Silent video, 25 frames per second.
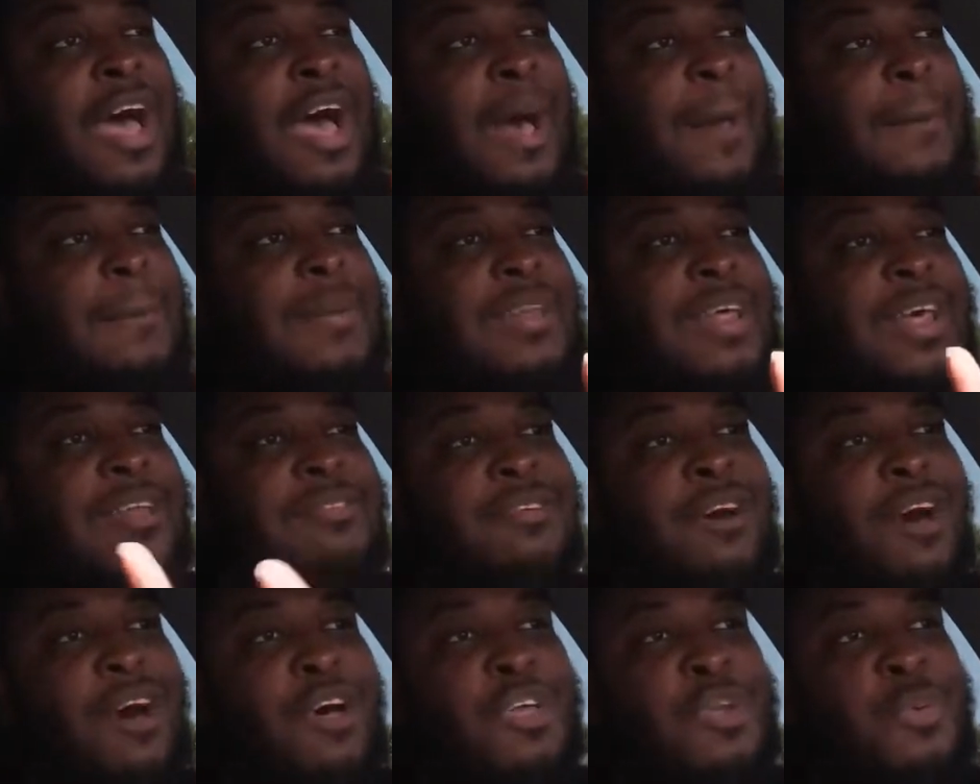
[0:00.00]
I mean, that's
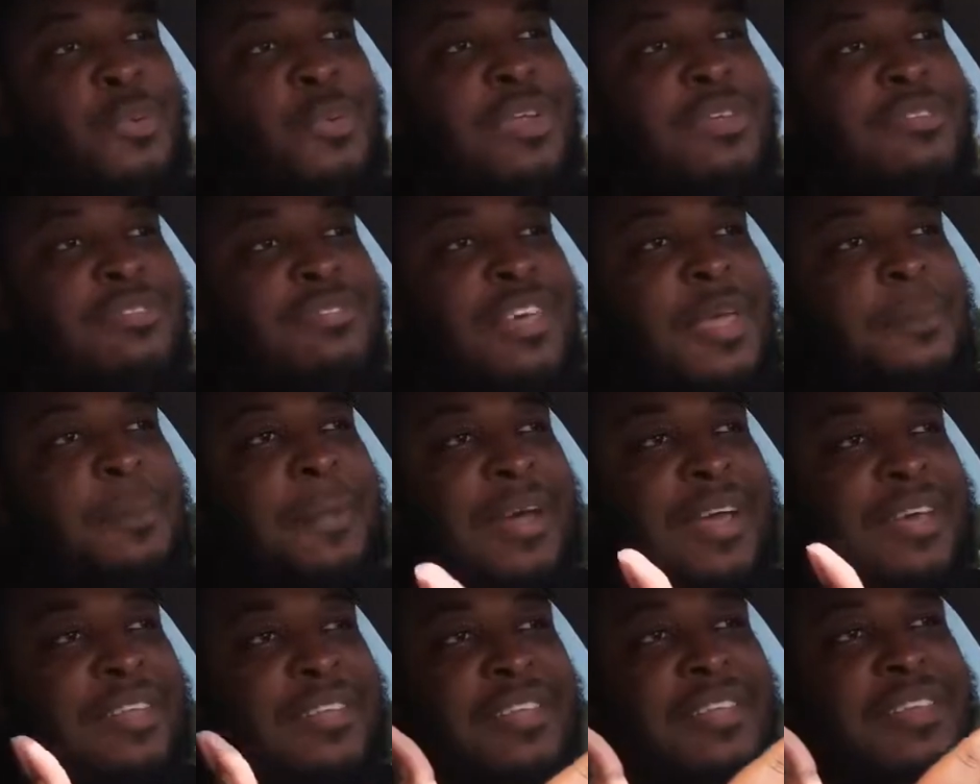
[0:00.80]
all you can really say
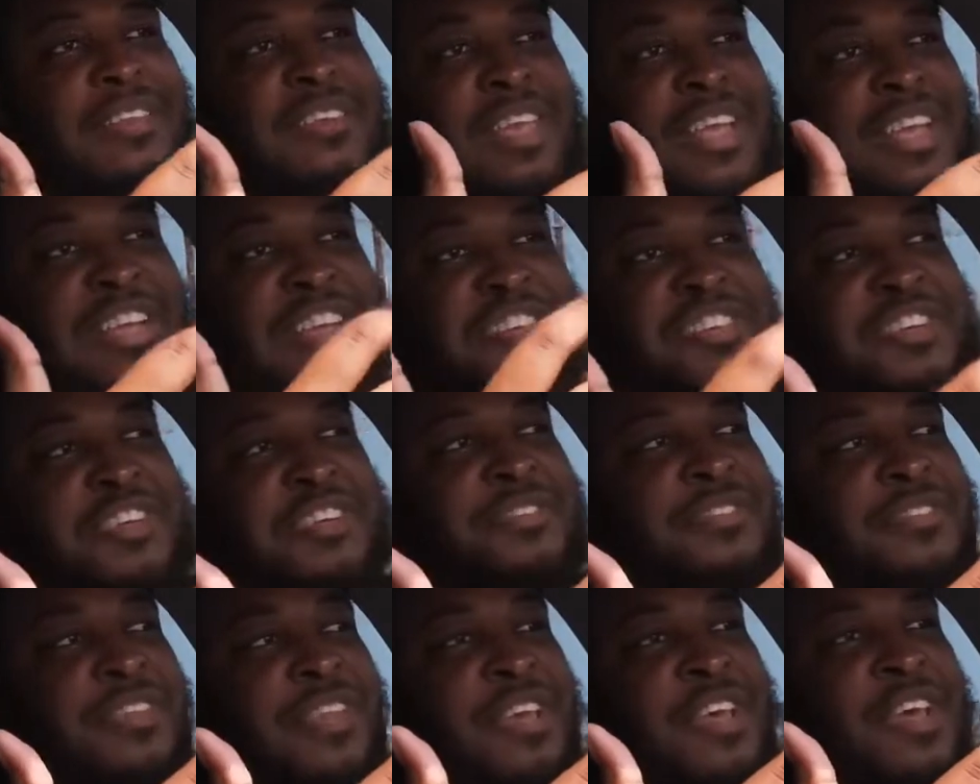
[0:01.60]
about it. It's
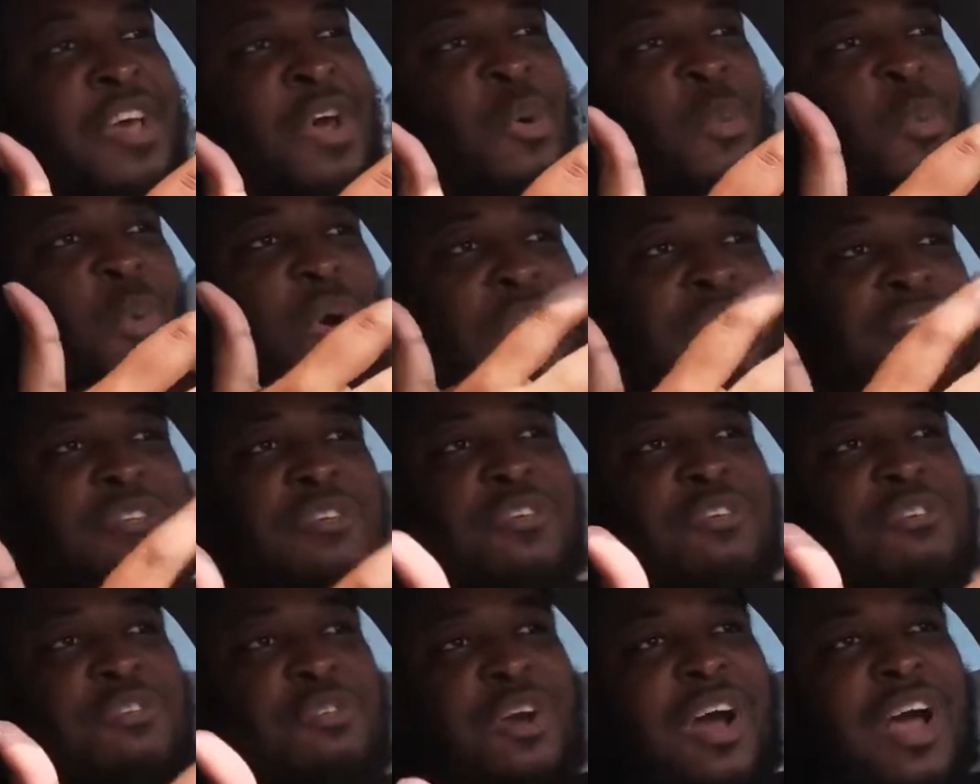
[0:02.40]
just, once
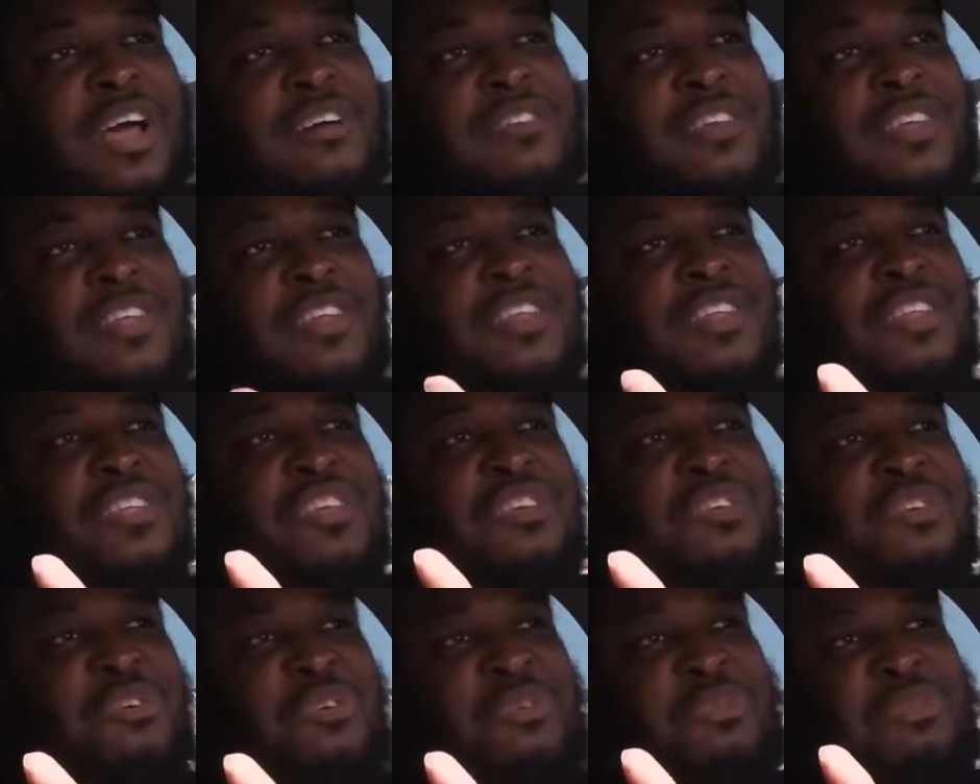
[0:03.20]
you drive it,
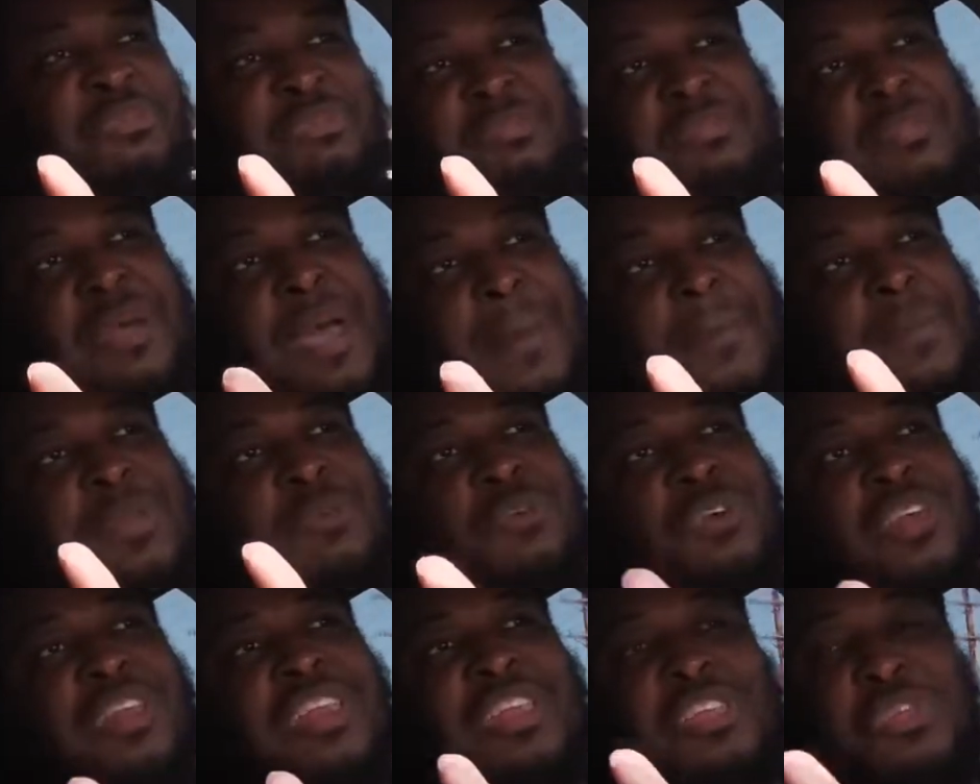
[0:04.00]
I mean,
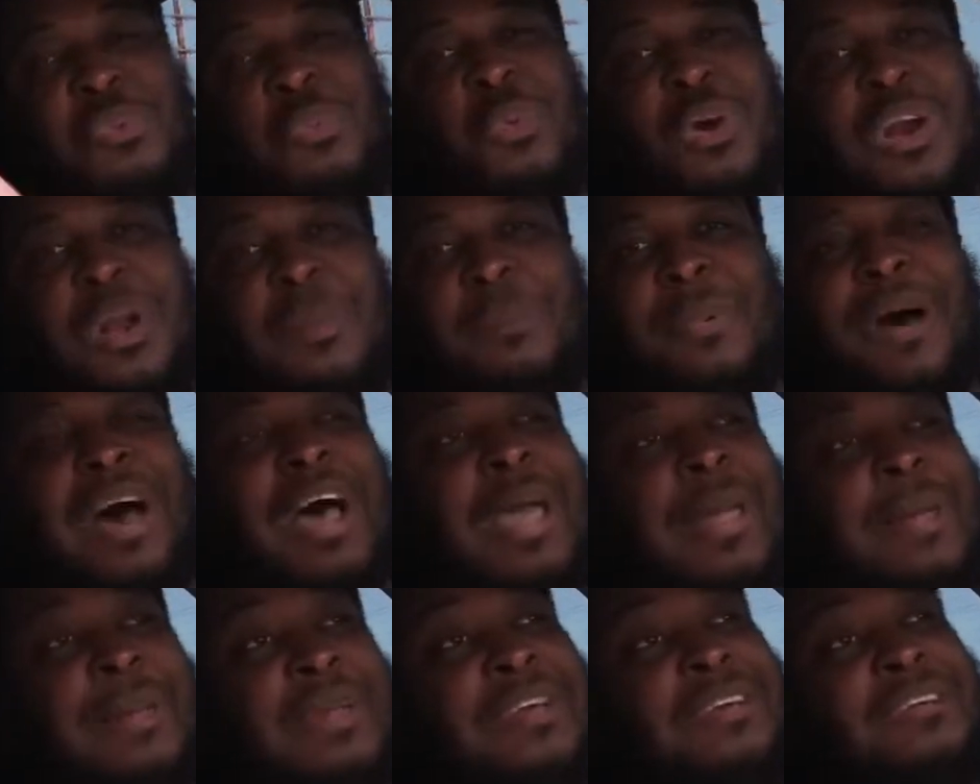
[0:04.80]
really, you want to
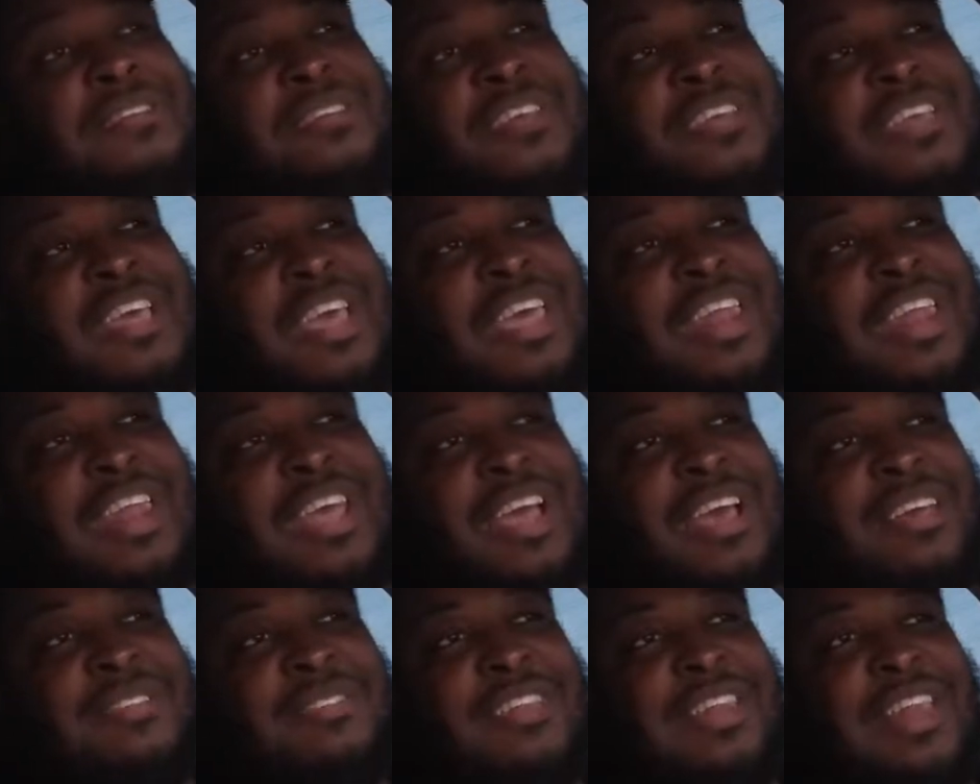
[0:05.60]
buy it. Because again, like
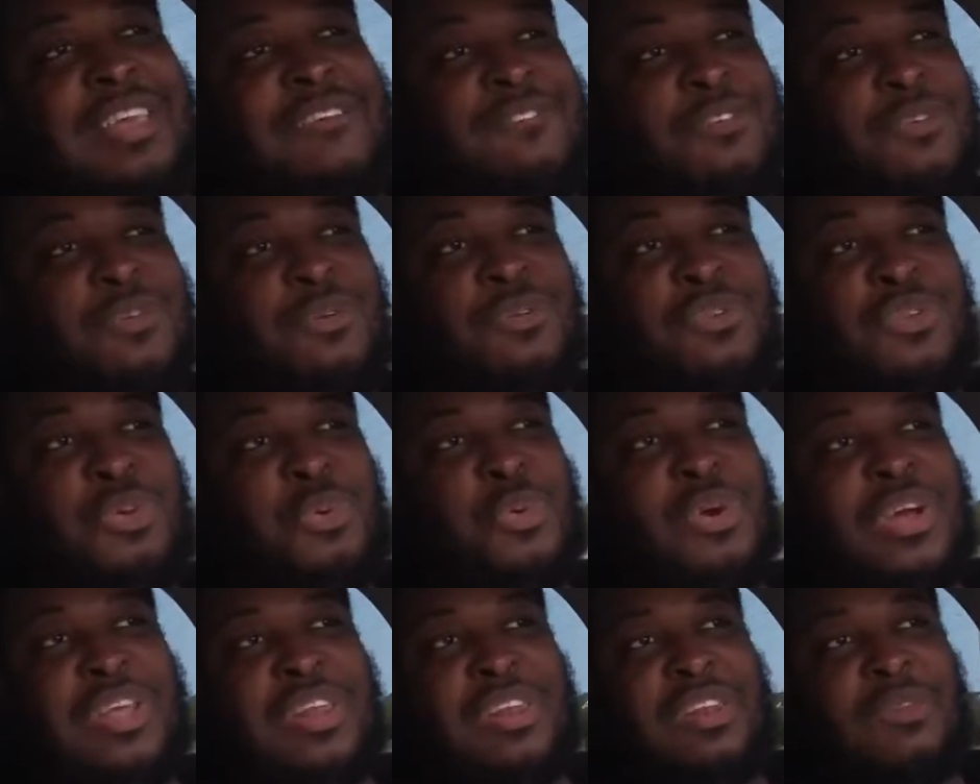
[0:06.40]
I said, if you
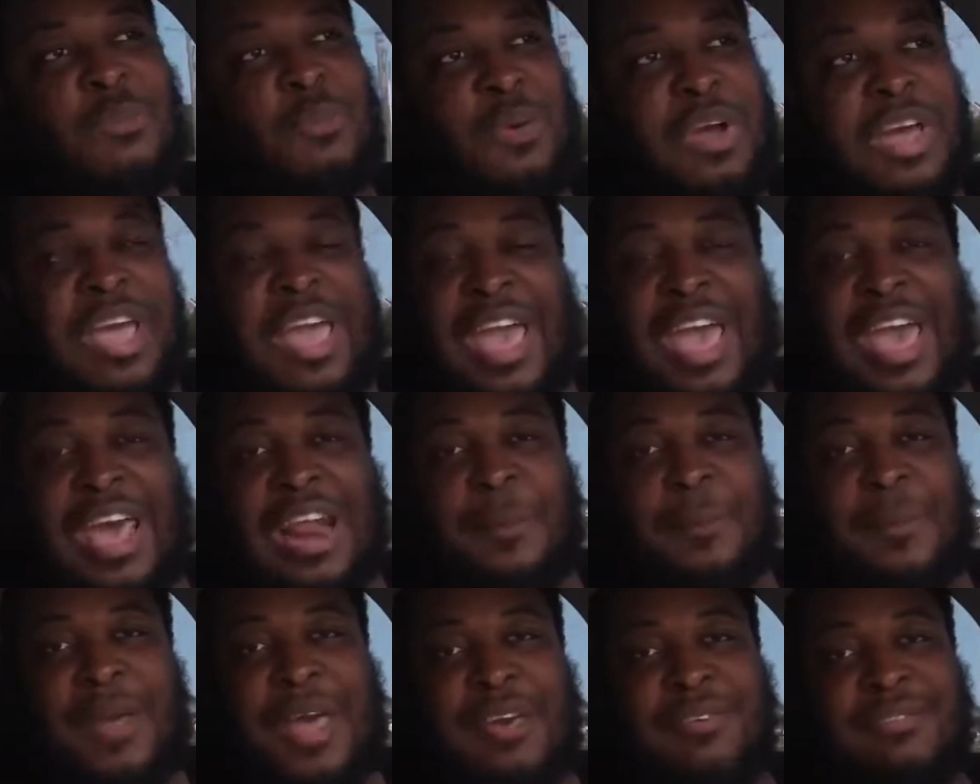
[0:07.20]
do it, what
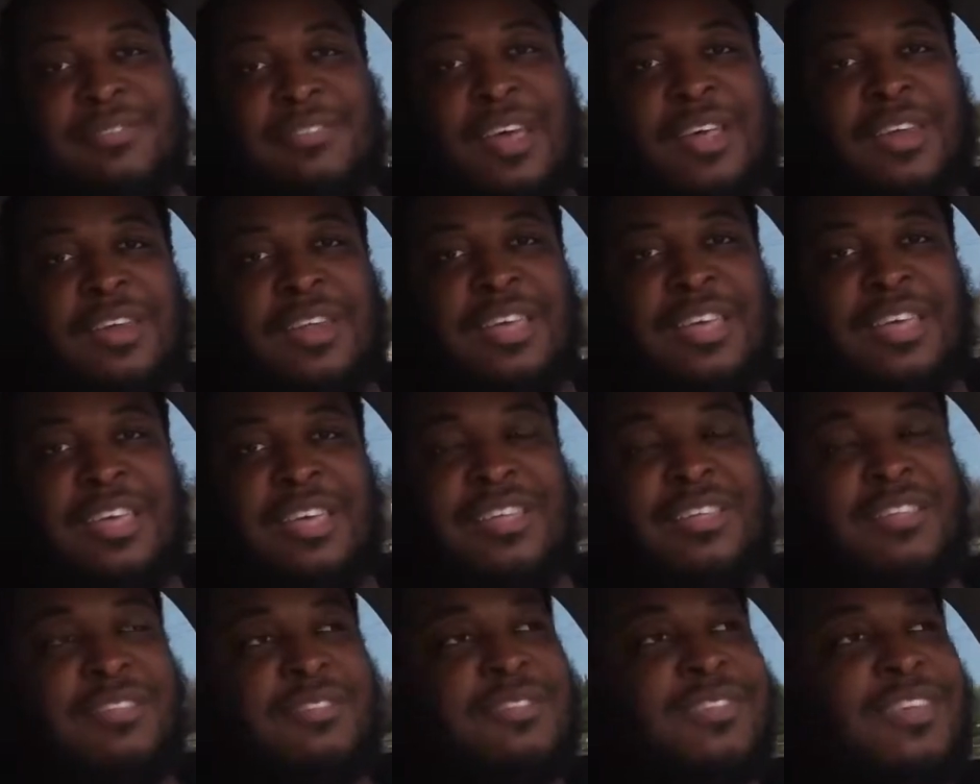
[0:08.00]
Adam has done to
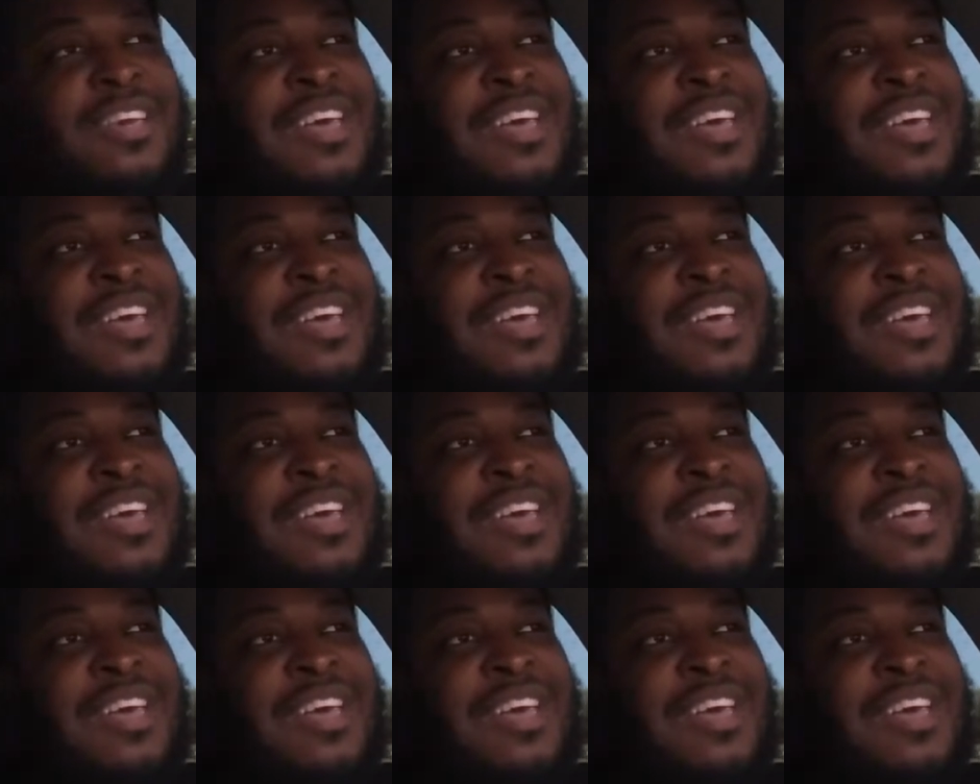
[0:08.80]
his,